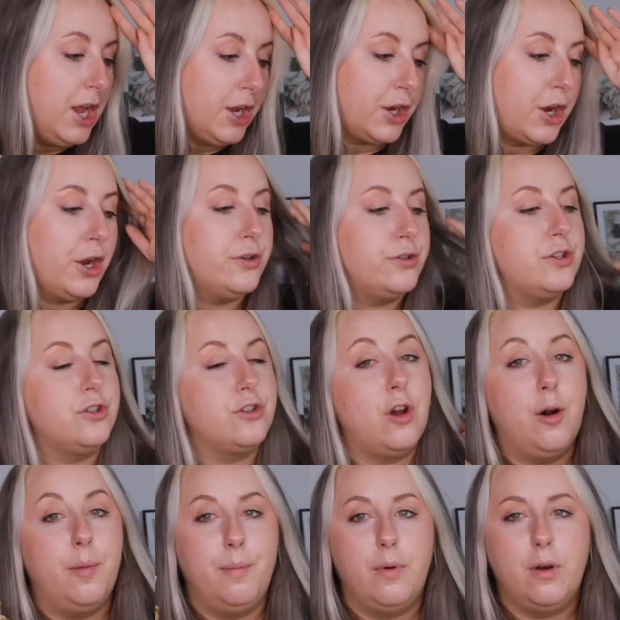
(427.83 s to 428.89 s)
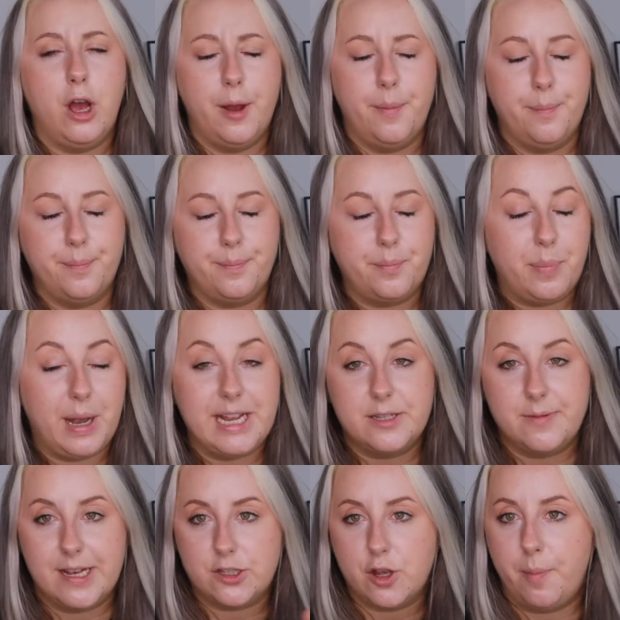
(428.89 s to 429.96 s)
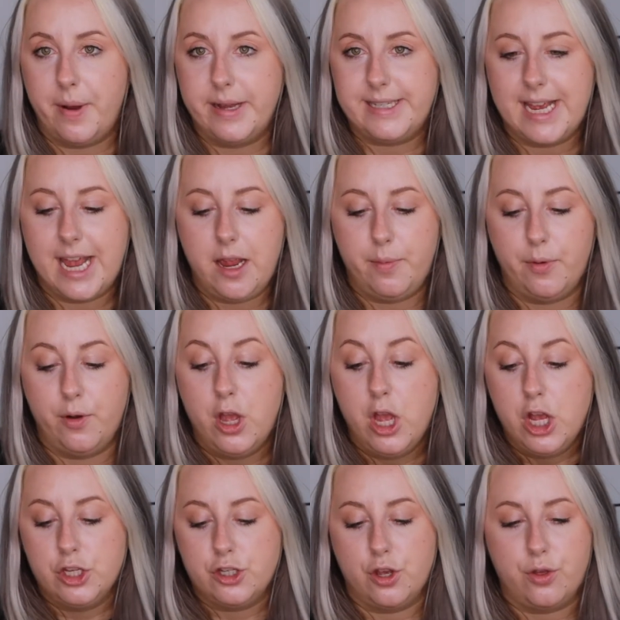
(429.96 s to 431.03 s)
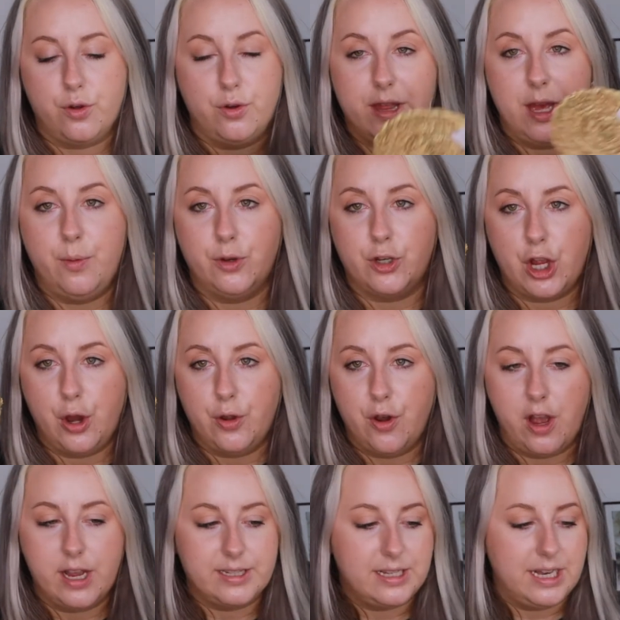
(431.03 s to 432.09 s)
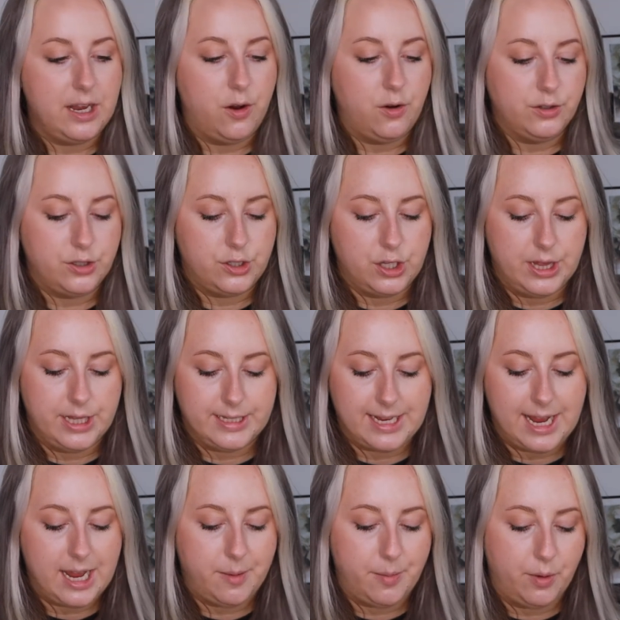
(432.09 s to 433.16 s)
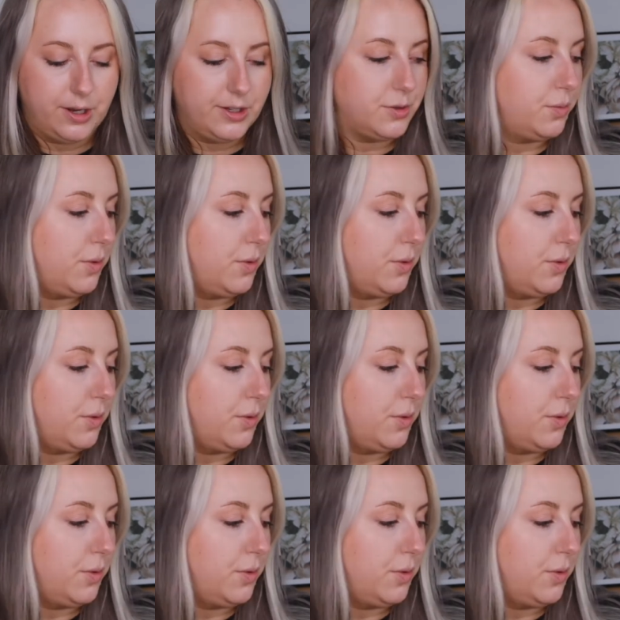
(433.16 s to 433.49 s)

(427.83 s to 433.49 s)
coasters on placemats on my table, so I thought they would go nicely onto the table as